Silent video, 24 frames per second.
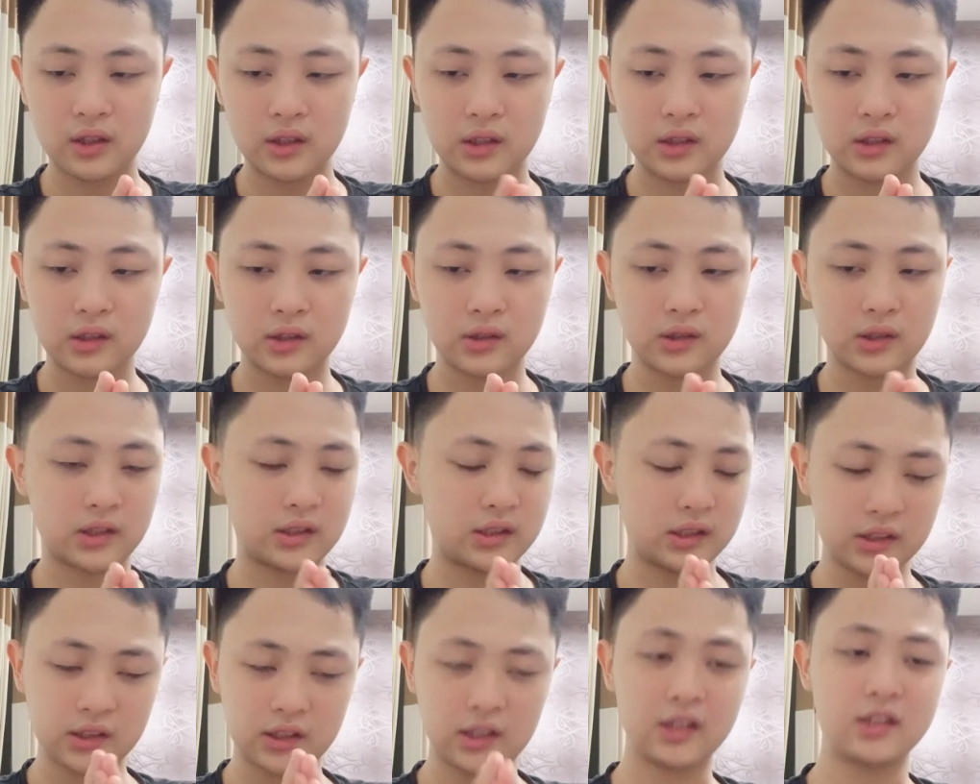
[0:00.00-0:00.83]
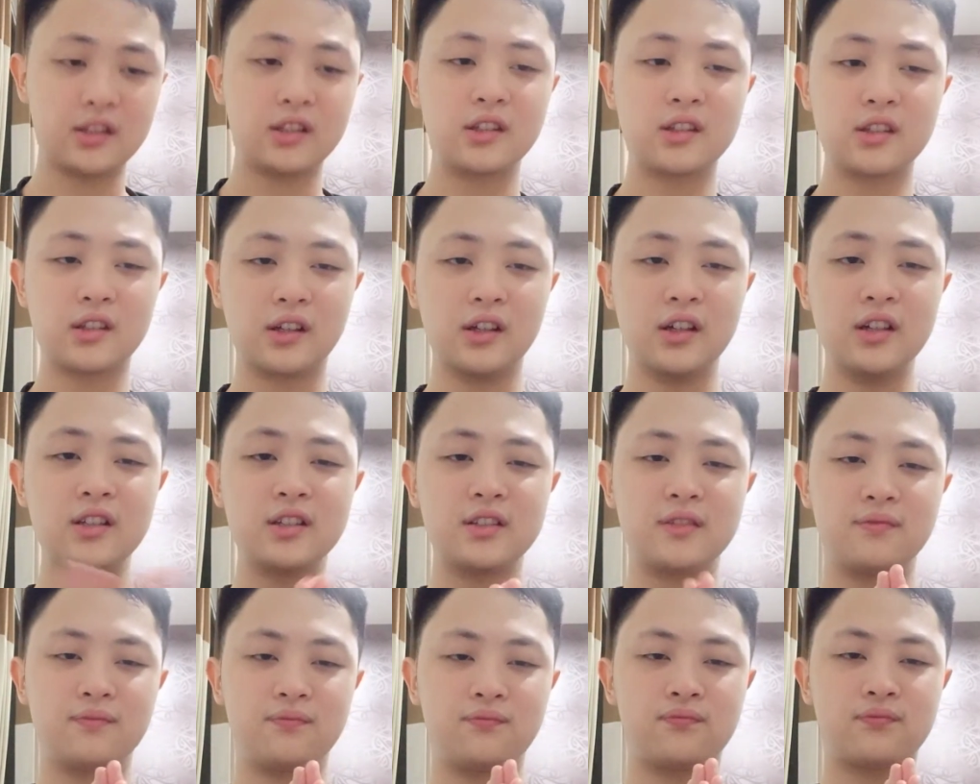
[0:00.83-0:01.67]
So I think that's it,
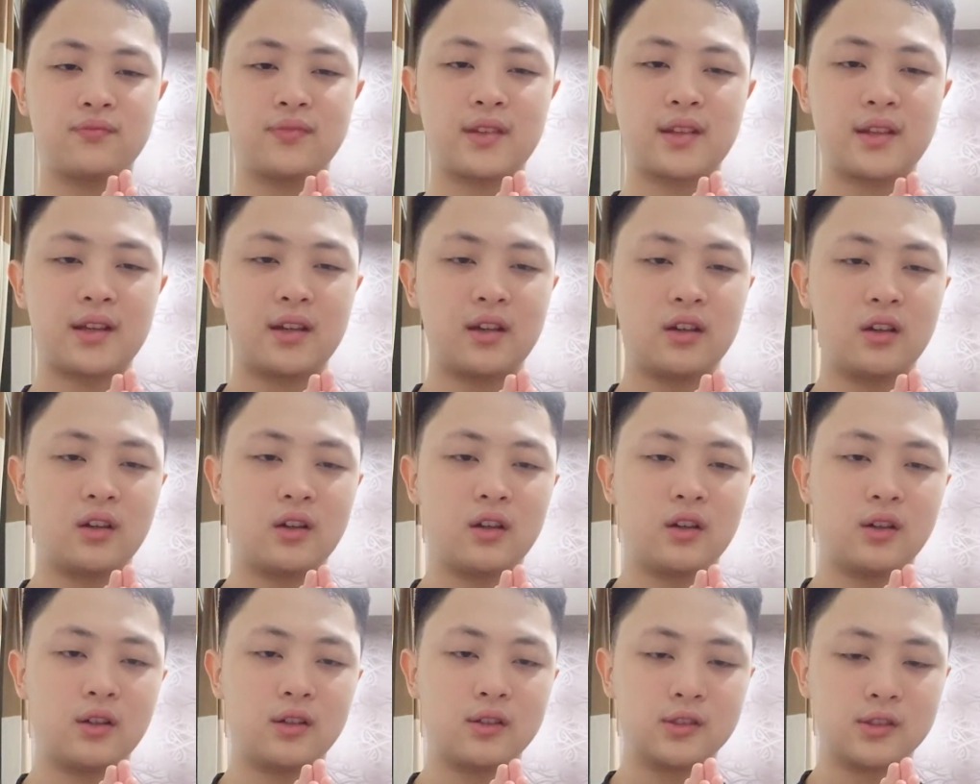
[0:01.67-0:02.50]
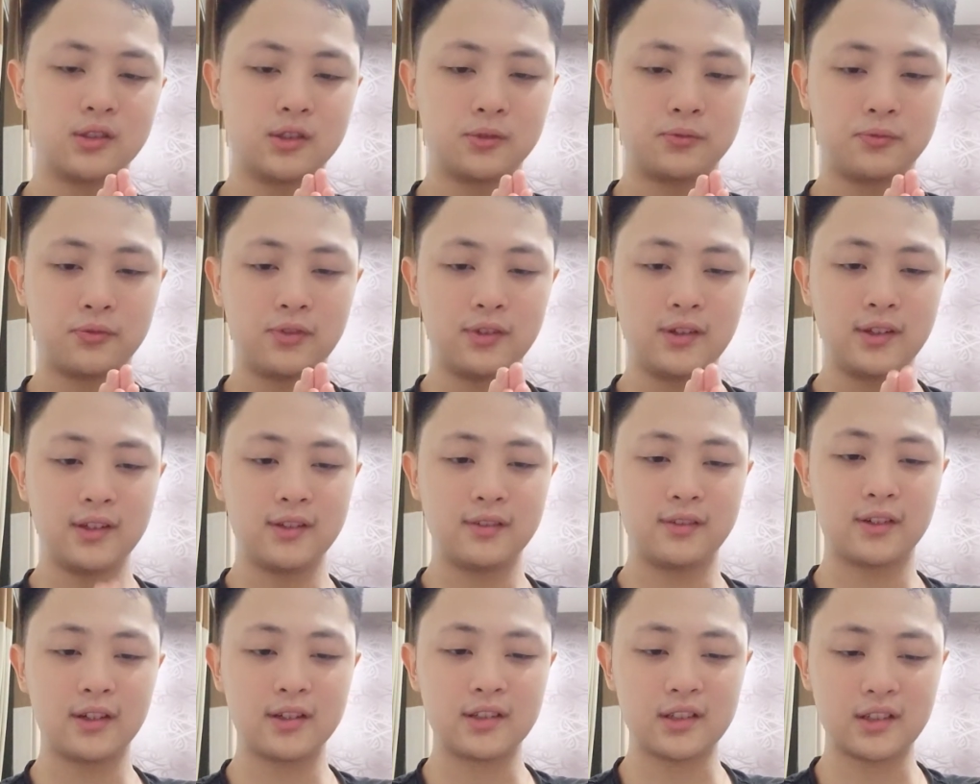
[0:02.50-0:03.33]
guys. Hopefully you
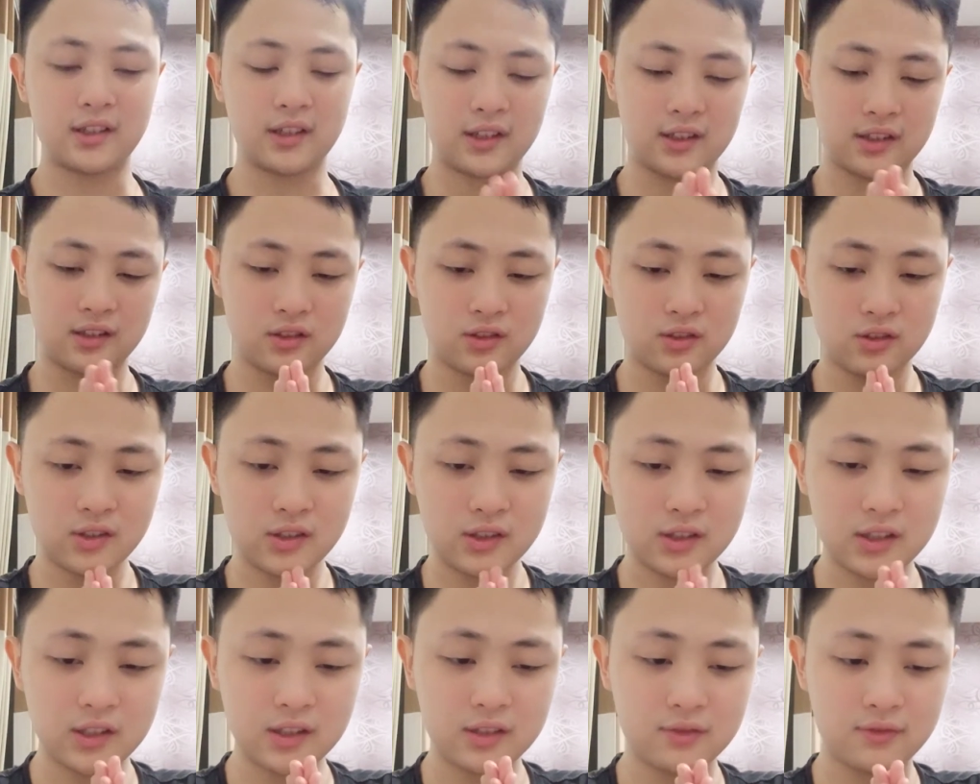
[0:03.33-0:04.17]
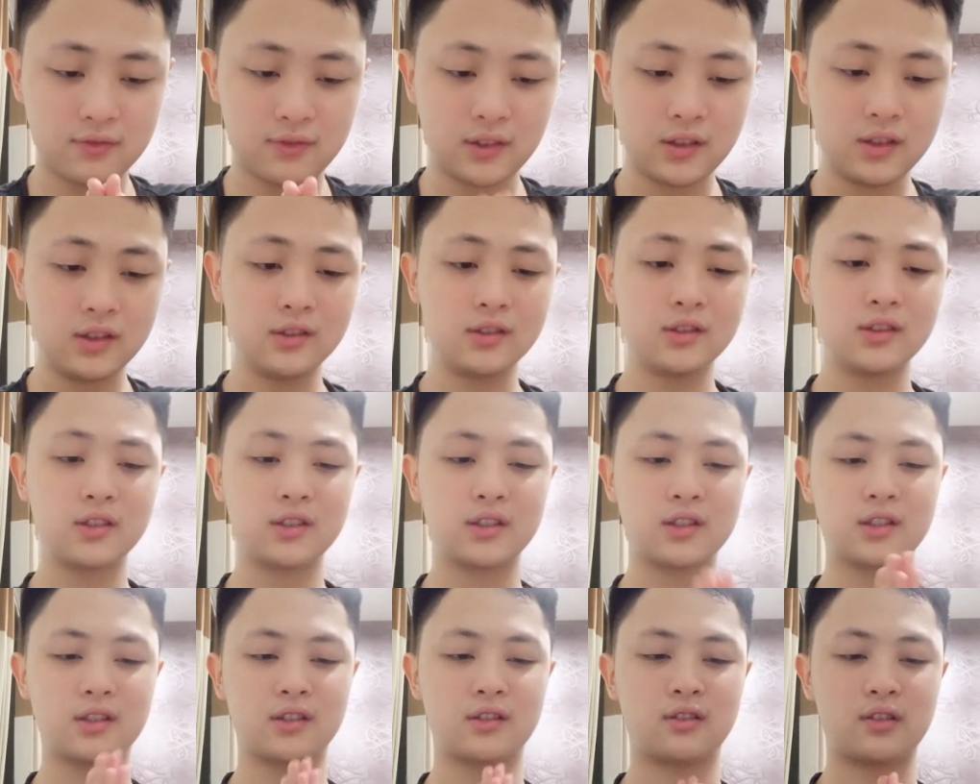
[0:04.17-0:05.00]
guys enjoy these
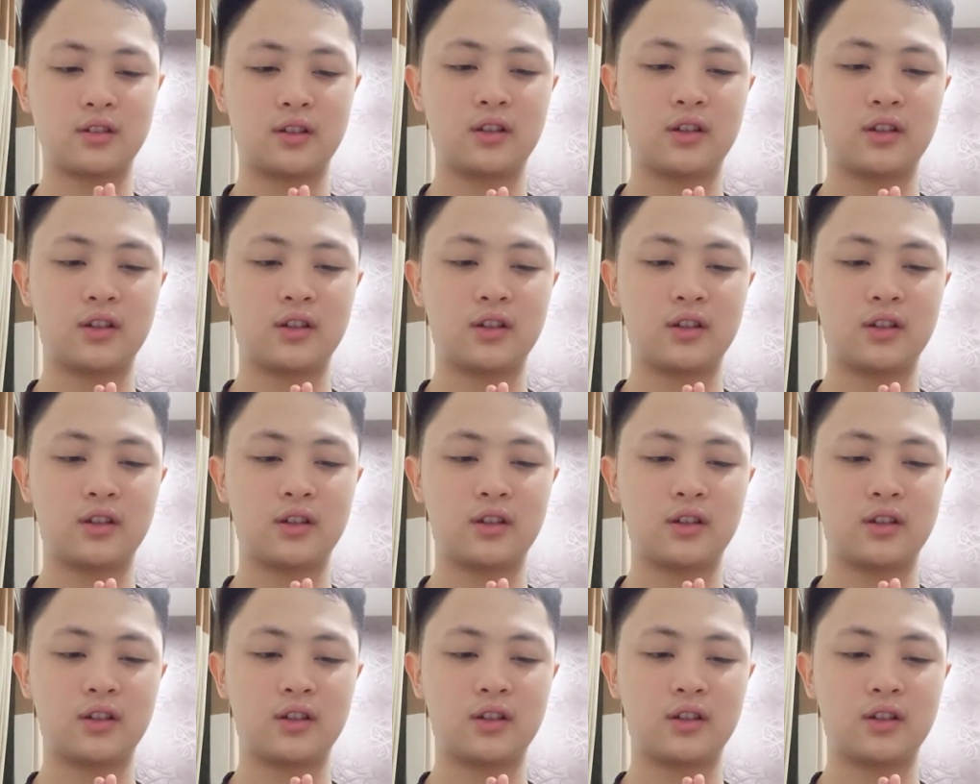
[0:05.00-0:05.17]
videos.